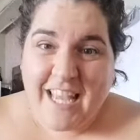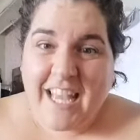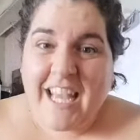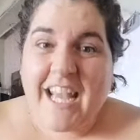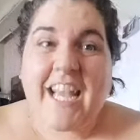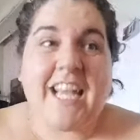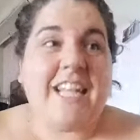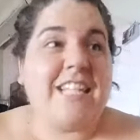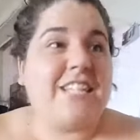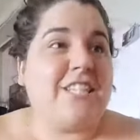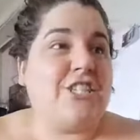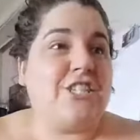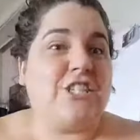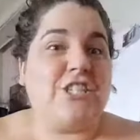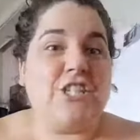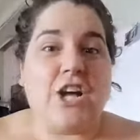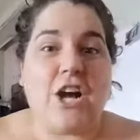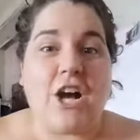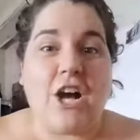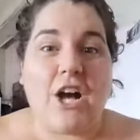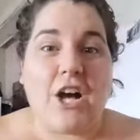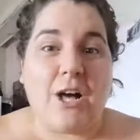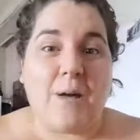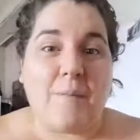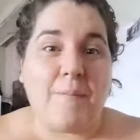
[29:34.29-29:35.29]
Its
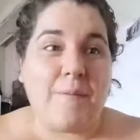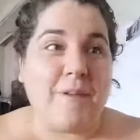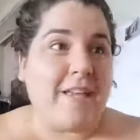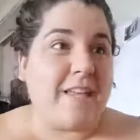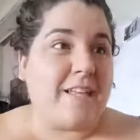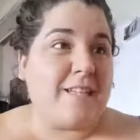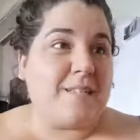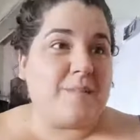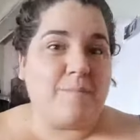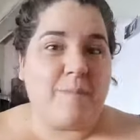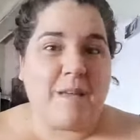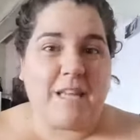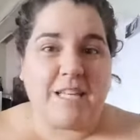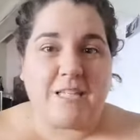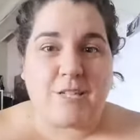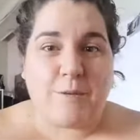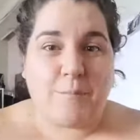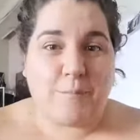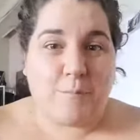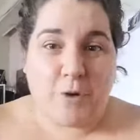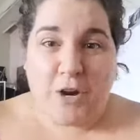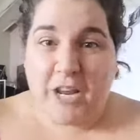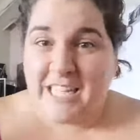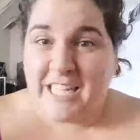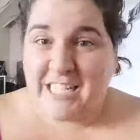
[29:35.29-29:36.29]
job is meant to
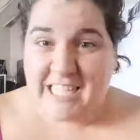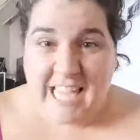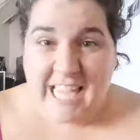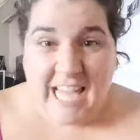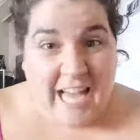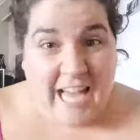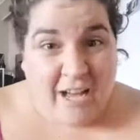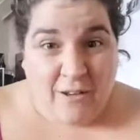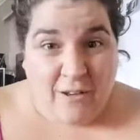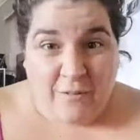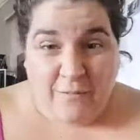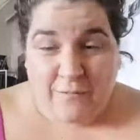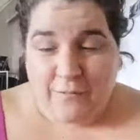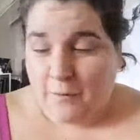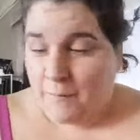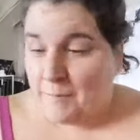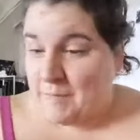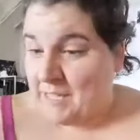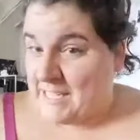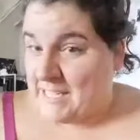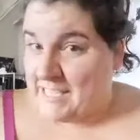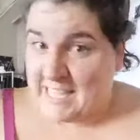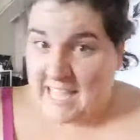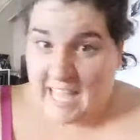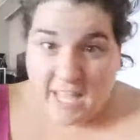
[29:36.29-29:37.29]
break down from
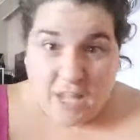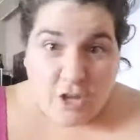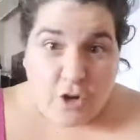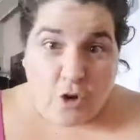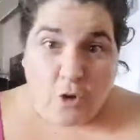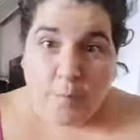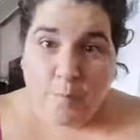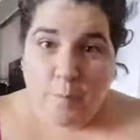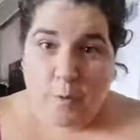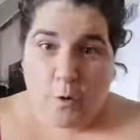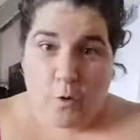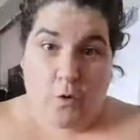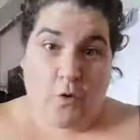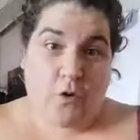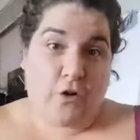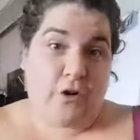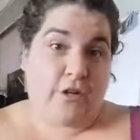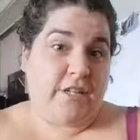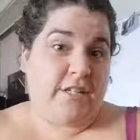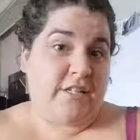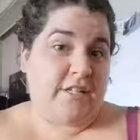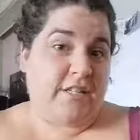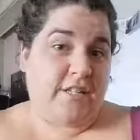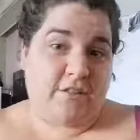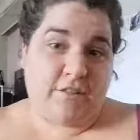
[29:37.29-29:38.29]
the day you're born
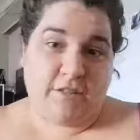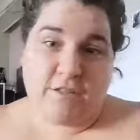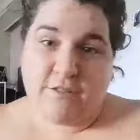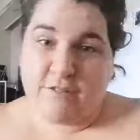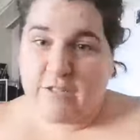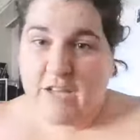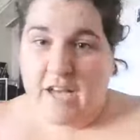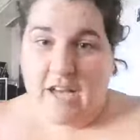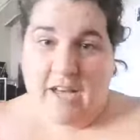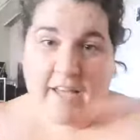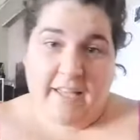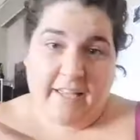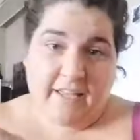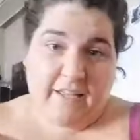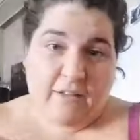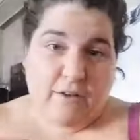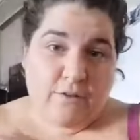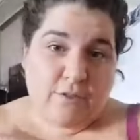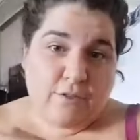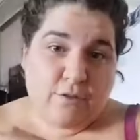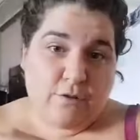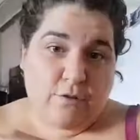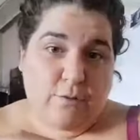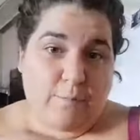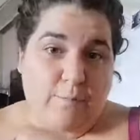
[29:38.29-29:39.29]
until you die. It
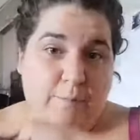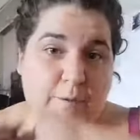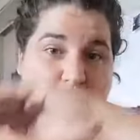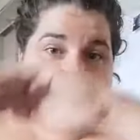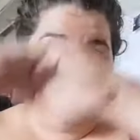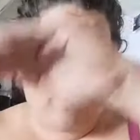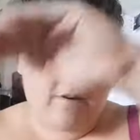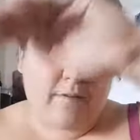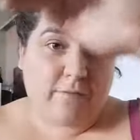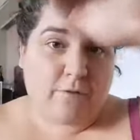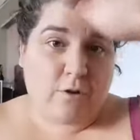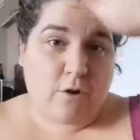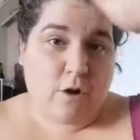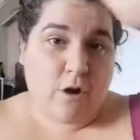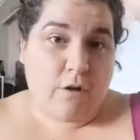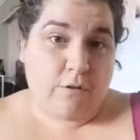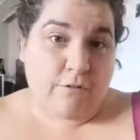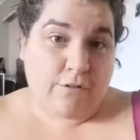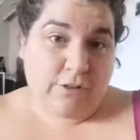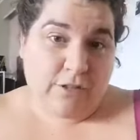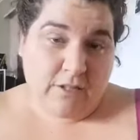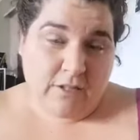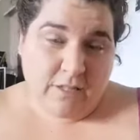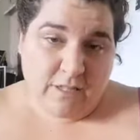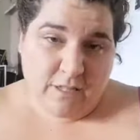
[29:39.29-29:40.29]
goes through a period of
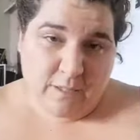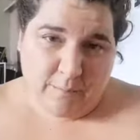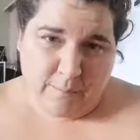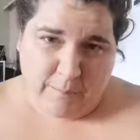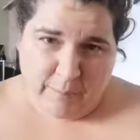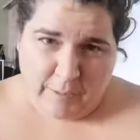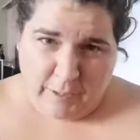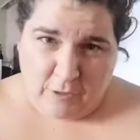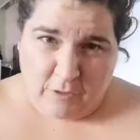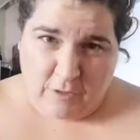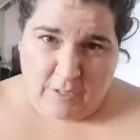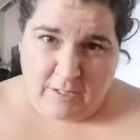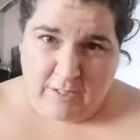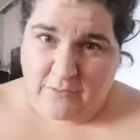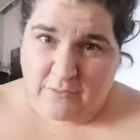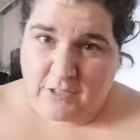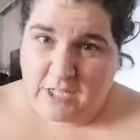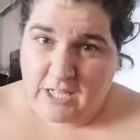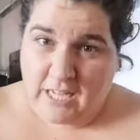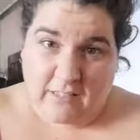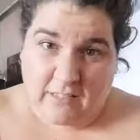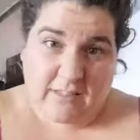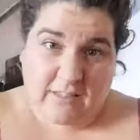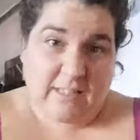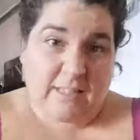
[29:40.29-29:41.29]
growth and then a period of
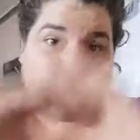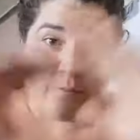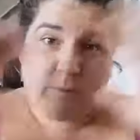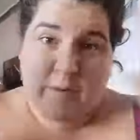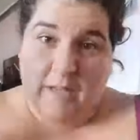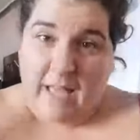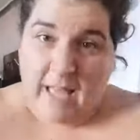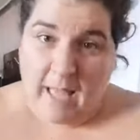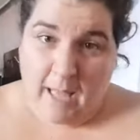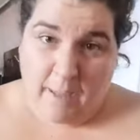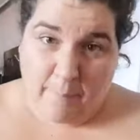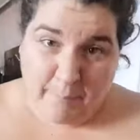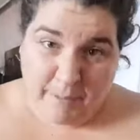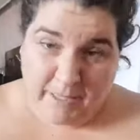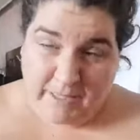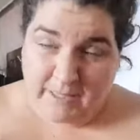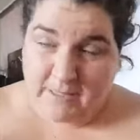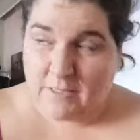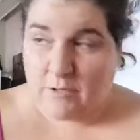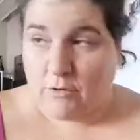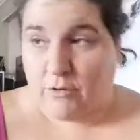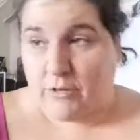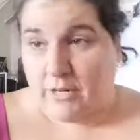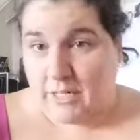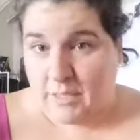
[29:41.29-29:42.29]
death. That's what happens.
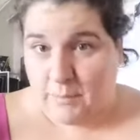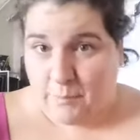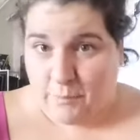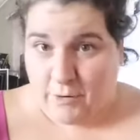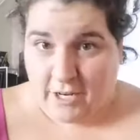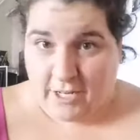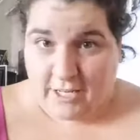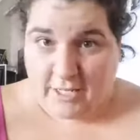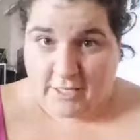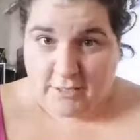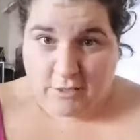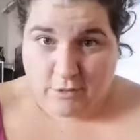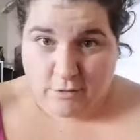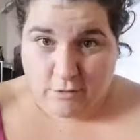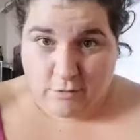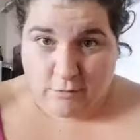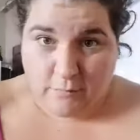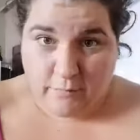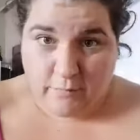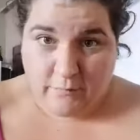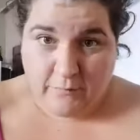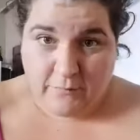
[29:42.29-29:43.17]
Sorry to break it to you.